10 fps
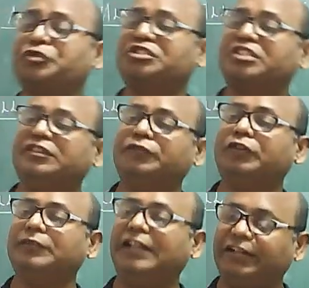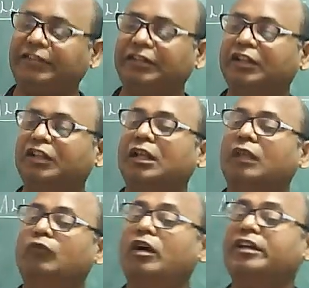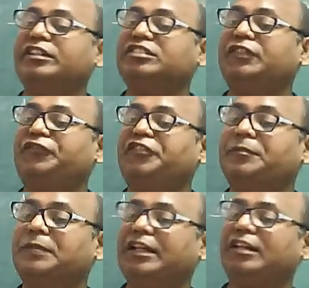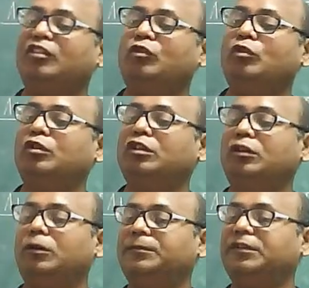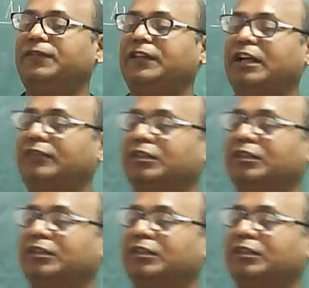question from that, what is the female whole of the flower